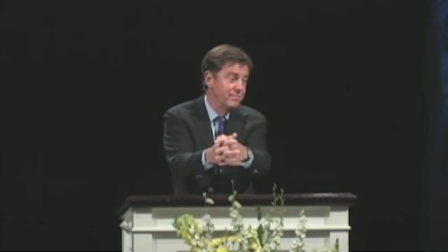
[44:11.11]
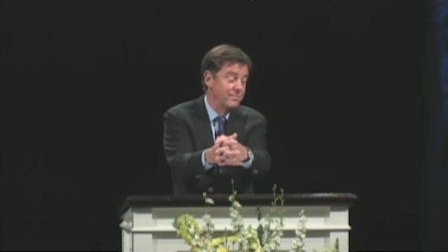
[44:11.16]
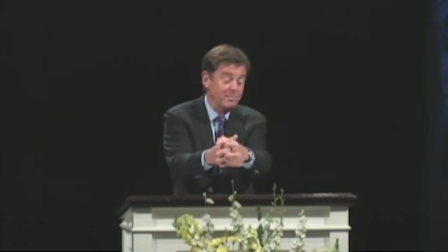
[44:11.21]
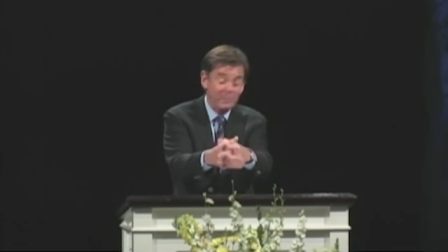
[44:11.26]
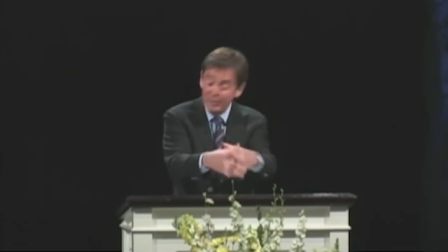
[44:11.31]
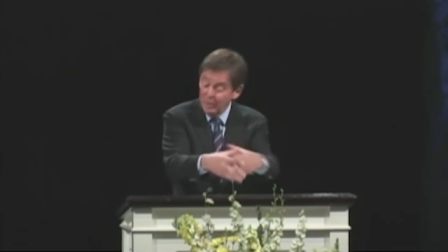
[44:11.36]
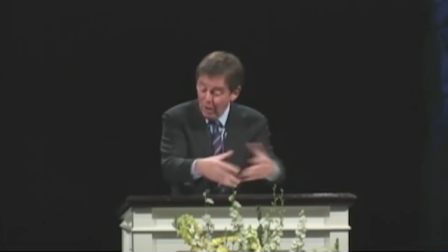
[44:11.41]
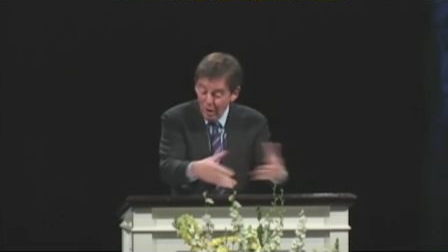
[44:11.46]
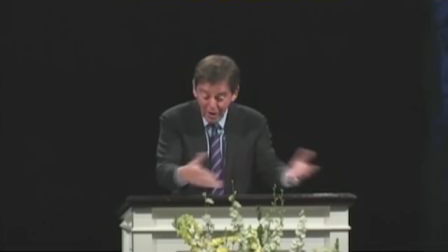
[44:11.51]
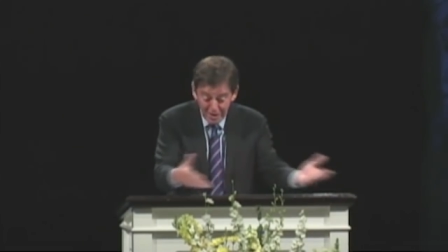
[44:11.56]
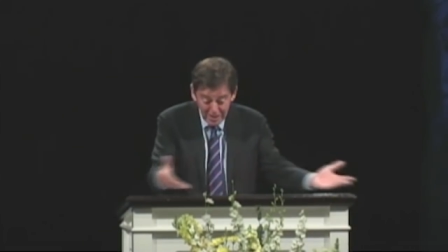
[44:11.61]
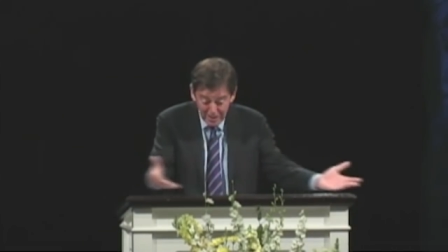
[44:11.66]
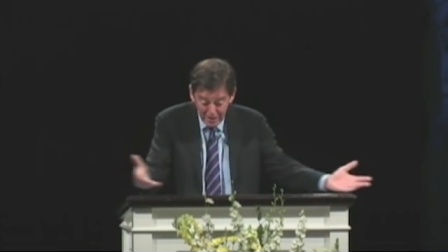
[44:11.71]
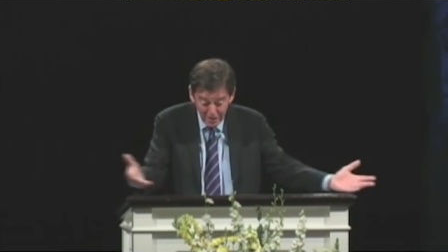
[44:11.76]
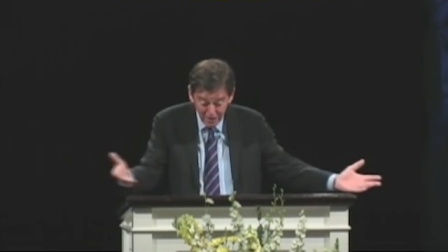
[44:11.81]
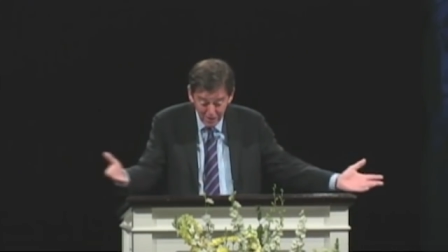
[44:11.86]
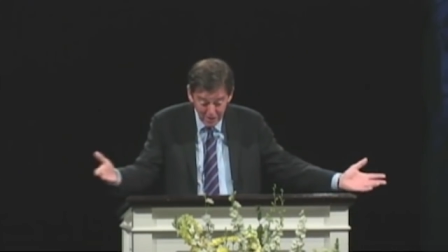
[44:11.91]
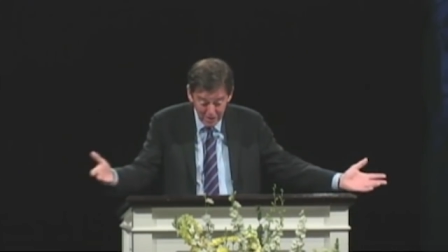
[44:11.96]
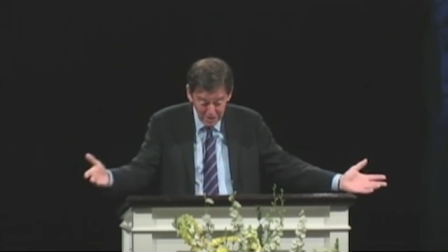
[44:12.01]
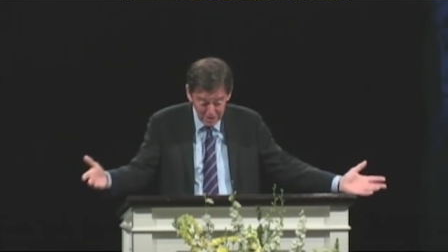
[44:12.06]
But not
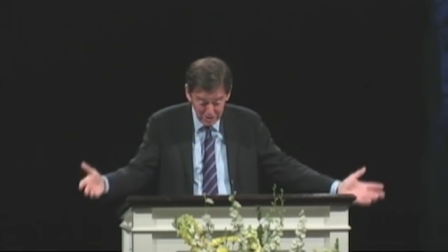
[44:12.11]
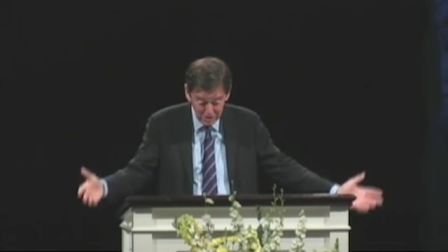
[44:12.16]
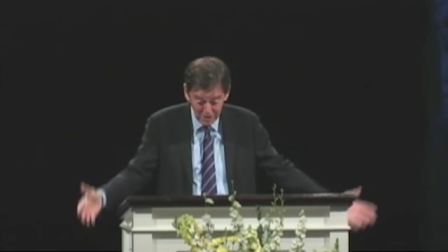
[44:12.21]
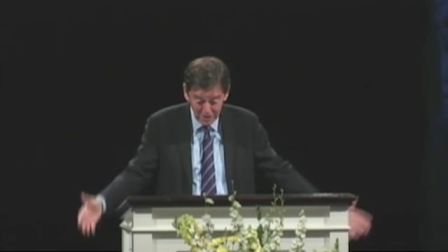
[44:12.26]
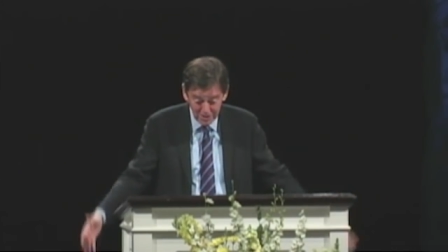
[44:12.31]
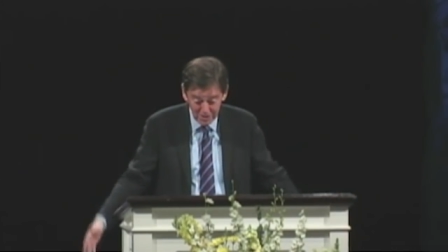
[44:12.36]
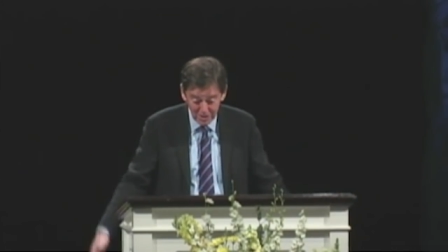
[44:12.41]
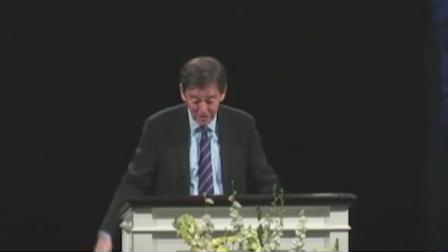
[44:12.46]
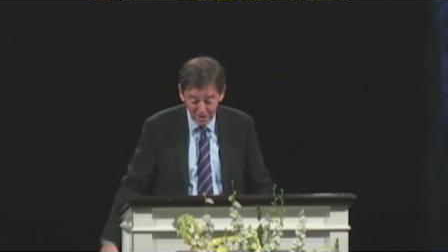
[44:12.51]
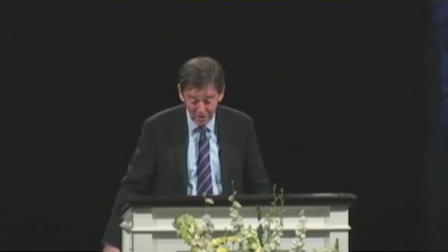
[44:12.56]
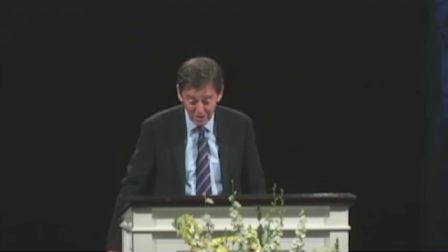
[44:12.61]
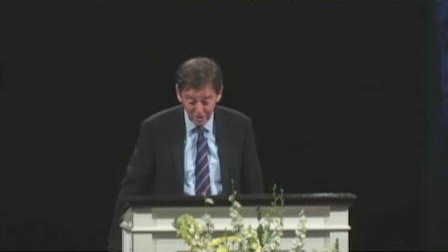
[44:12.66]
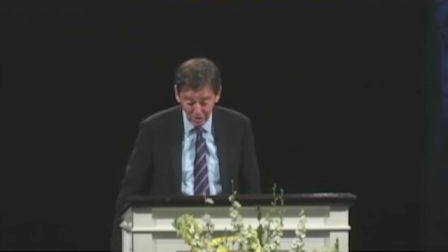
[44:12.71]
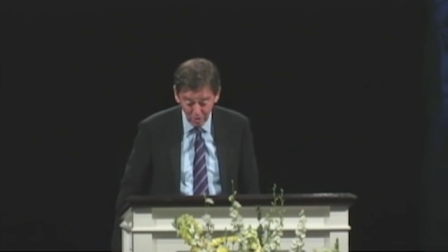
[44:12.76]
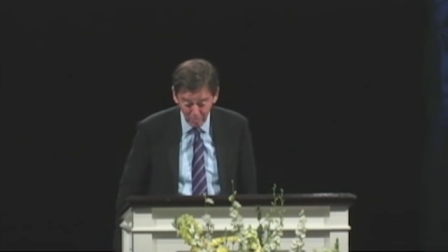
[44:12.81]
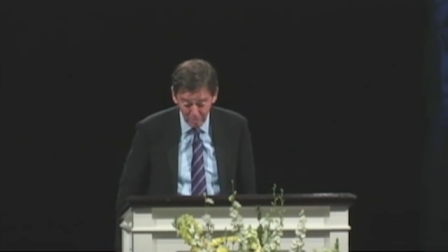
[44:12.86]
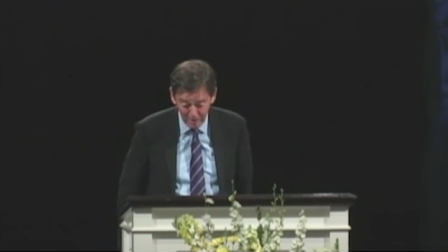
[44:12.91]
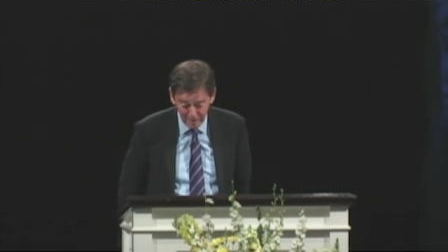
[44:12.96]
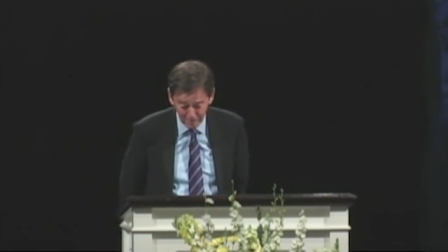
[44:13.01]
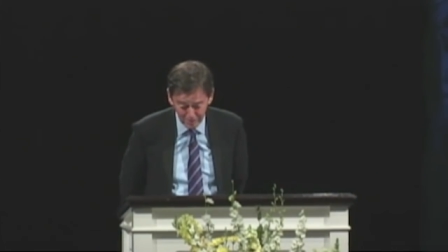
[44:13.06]
here, he says,
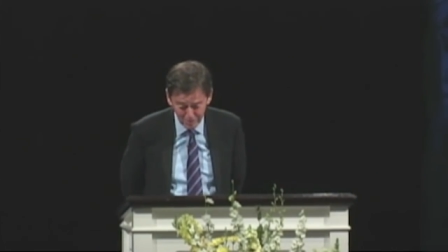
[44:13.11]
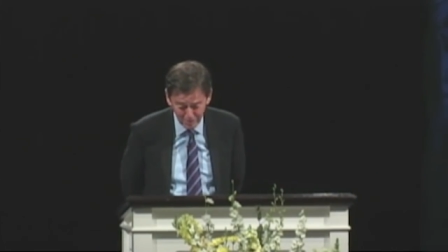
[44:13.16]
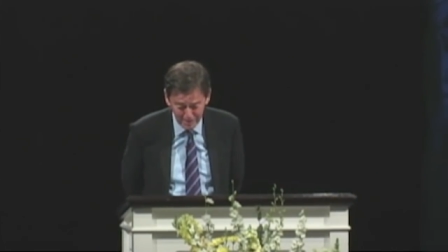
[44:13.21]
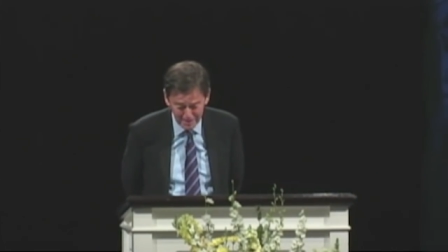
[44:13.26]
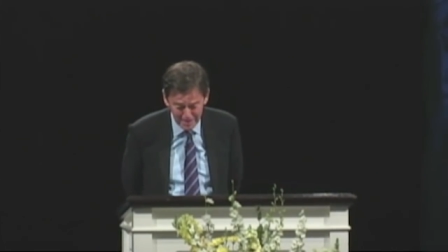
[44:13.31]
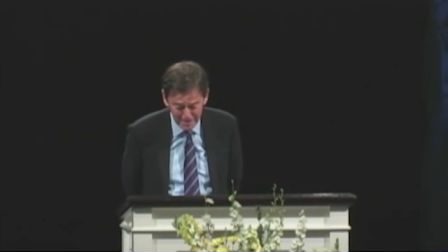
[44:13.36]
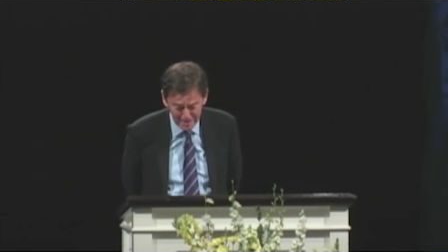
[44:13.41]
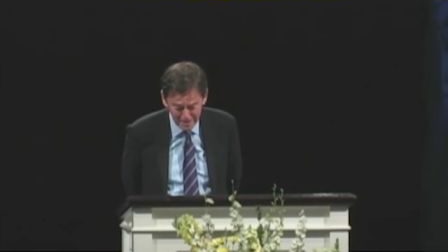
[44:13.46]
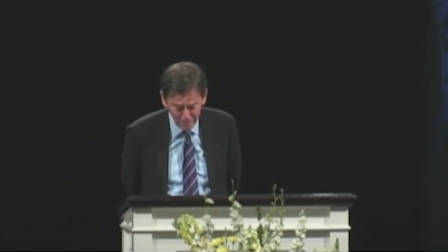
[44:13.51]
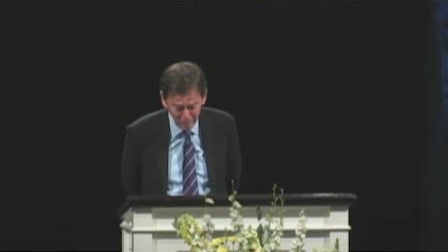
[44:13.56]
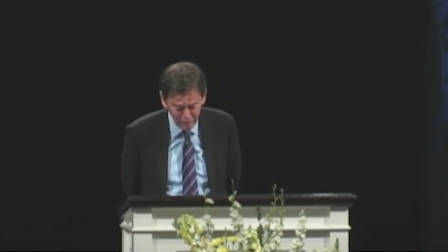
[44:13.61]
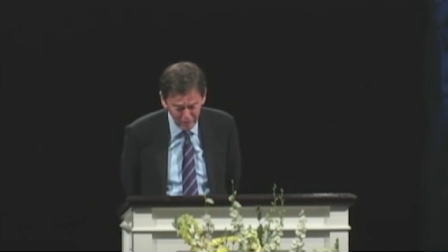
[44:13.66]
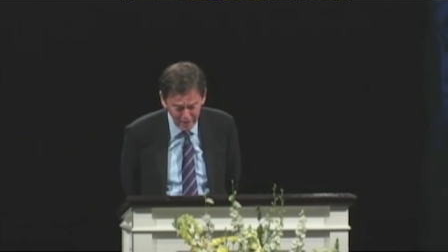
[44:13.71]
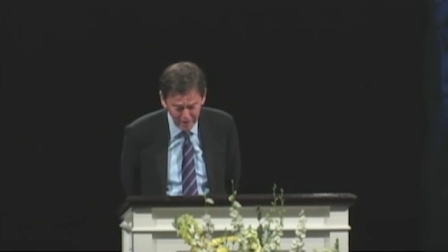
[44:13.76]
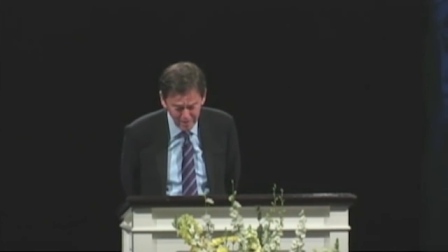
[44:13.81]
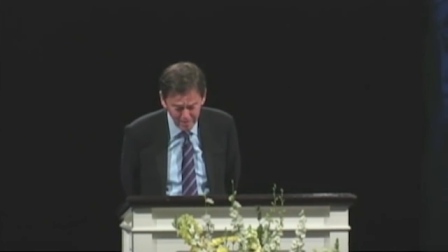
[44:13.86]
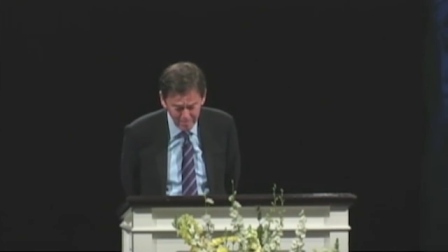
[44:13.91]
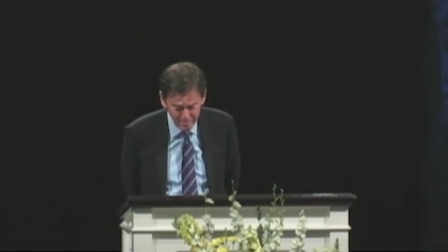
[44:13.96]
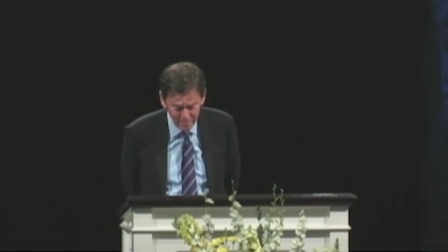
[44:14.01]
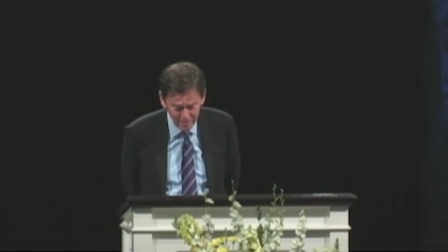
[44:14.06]
you'll be able to identify
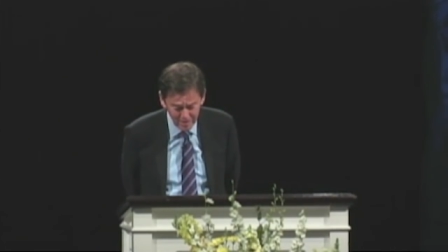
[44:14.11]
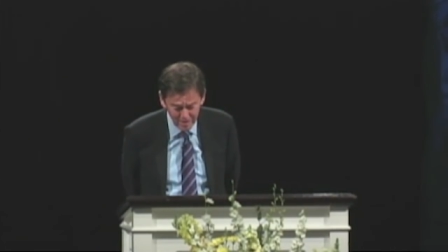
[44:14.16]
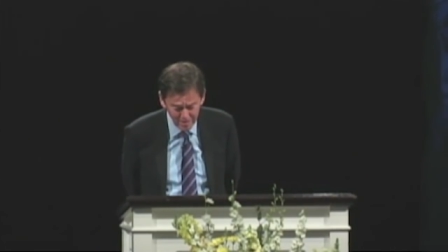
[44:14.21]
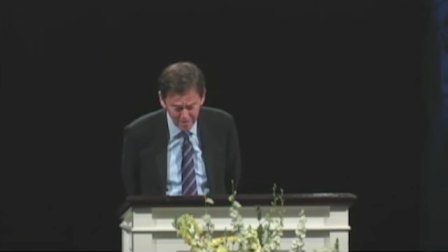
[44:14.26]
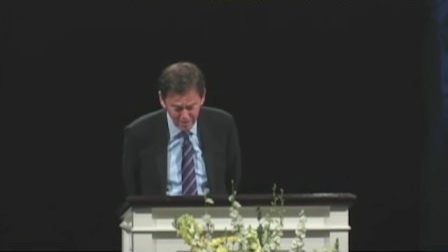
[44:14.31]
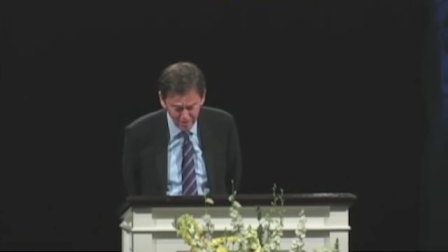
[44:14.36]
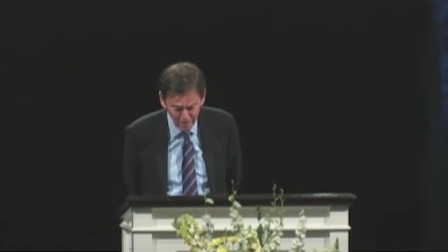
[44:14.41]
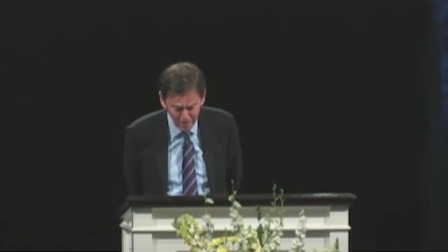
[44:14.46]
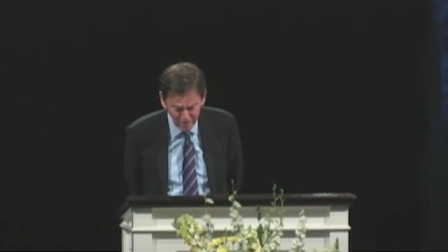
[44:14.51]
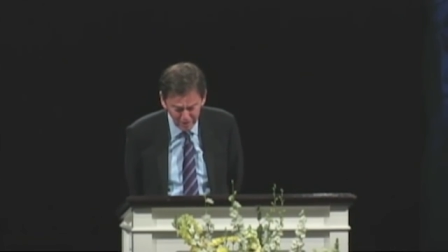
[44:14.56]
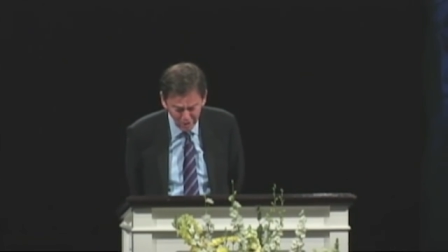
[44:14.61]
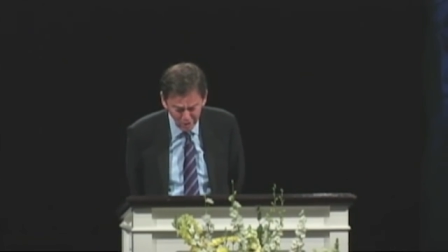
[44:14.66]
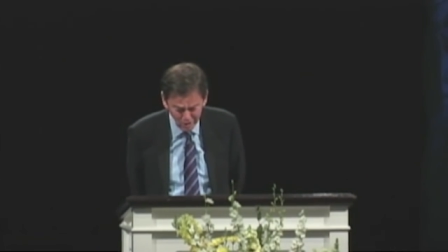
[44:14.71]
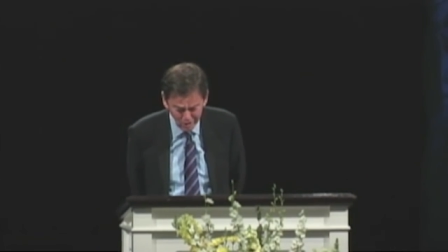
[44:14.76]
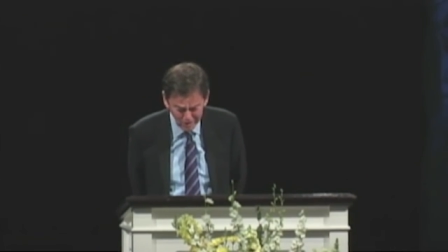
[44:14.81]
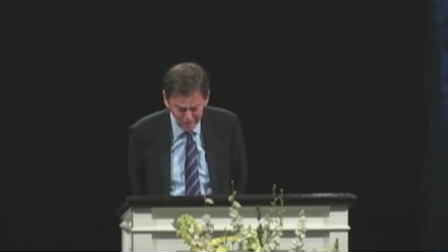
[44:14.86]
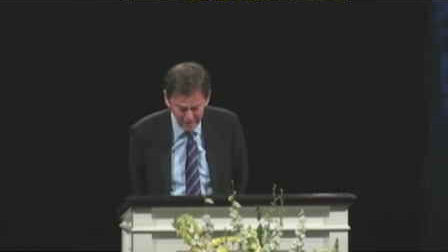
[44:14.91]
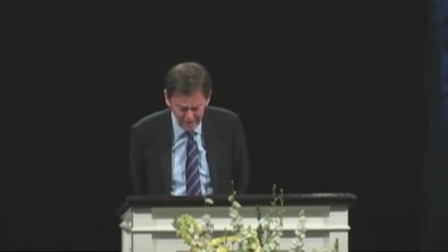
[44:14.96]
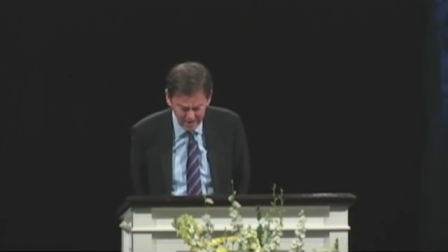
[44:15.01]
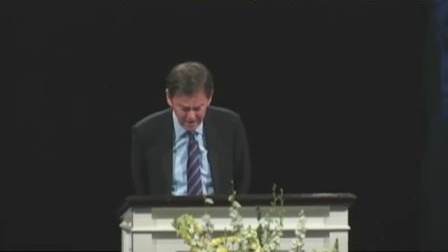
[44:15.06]
them. They're
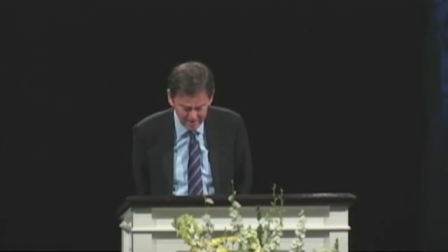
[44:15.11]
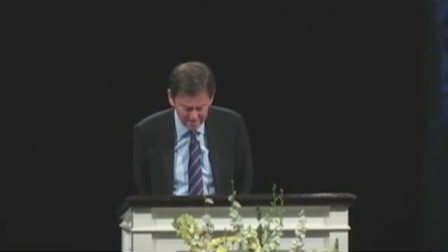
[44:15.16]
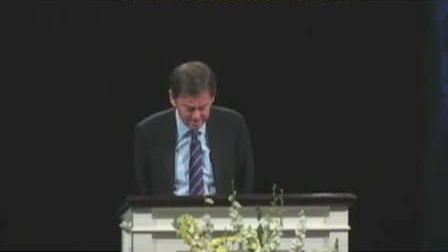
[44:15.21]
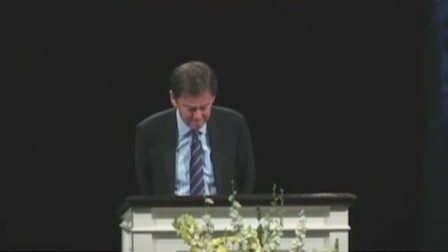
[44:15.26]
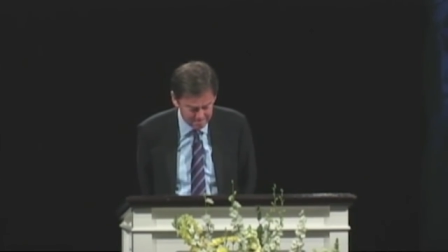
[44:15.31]
ungodly.